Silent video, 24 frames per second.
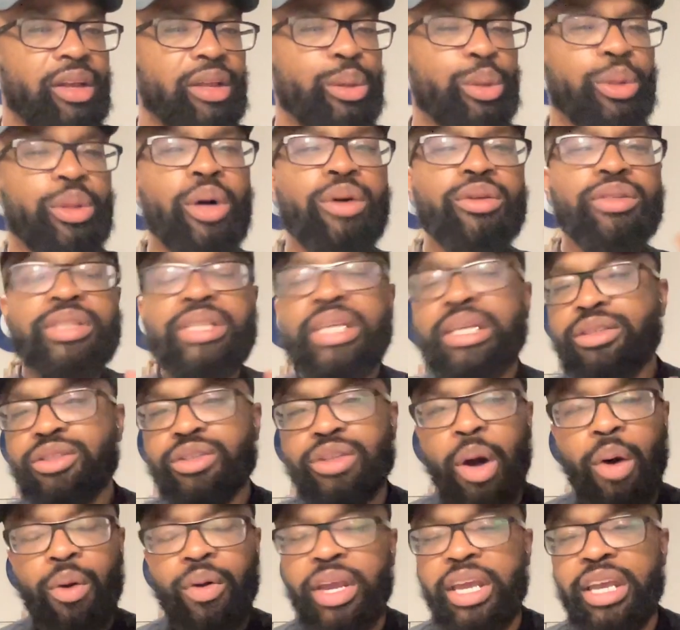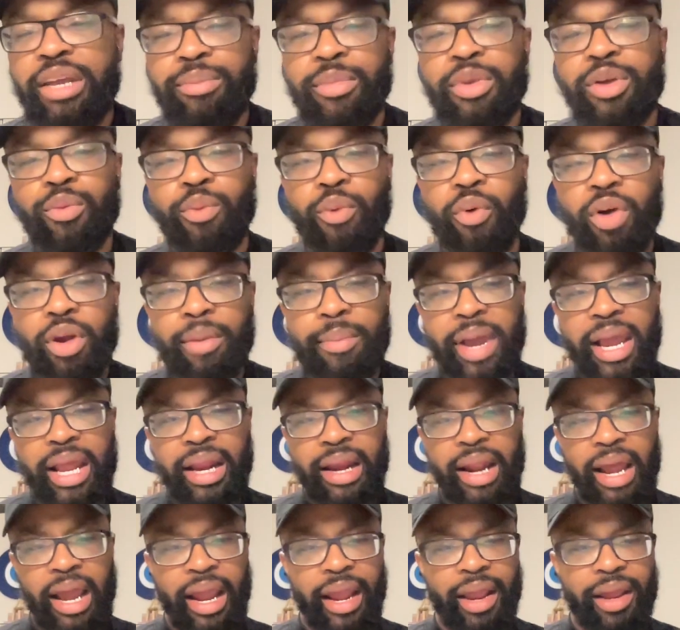those things don't keep me warm at
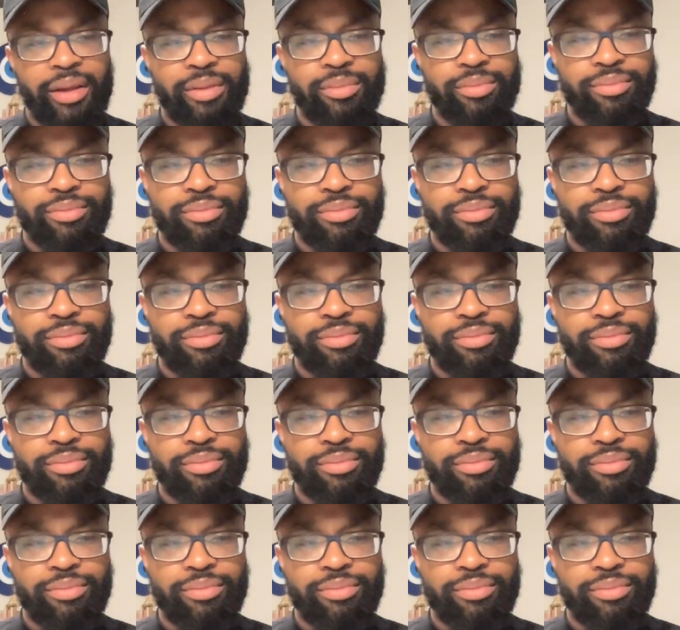night.